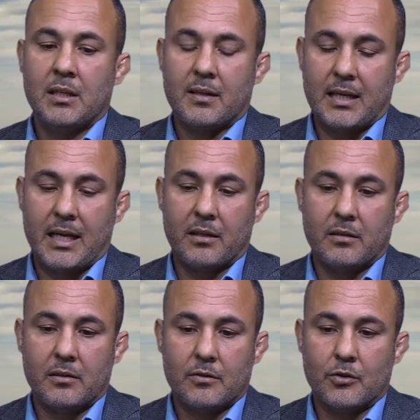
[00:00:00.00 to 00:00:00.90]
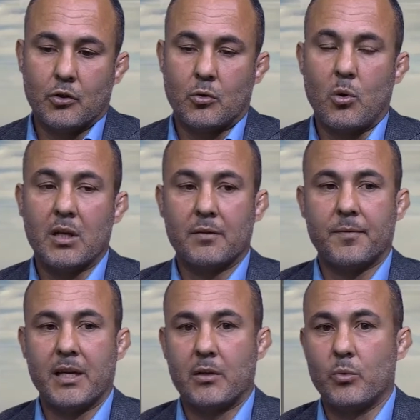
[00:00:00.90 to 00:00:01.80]
that you're
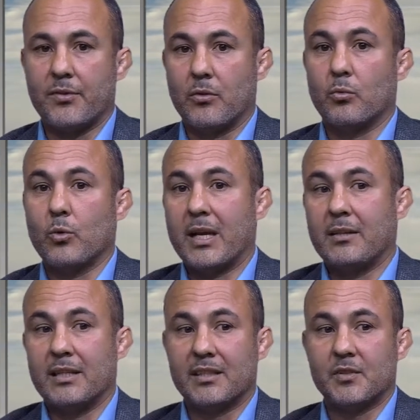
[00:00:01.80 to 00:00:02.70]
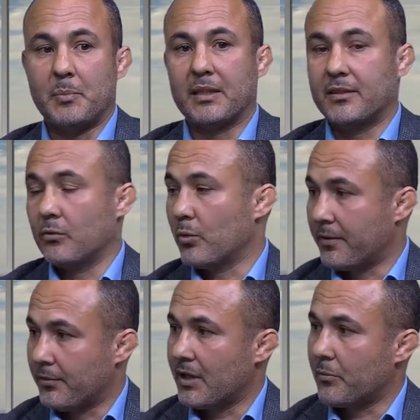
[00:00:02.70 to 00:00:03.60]
qualifying with the rent, the expected
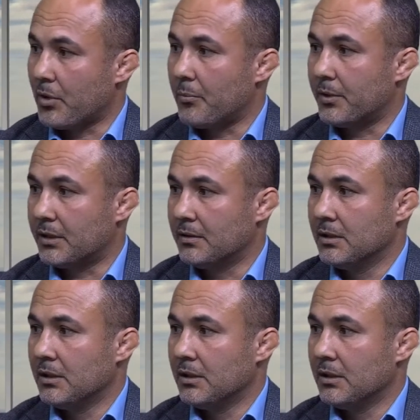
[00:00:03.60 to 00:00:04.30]
rent for that property.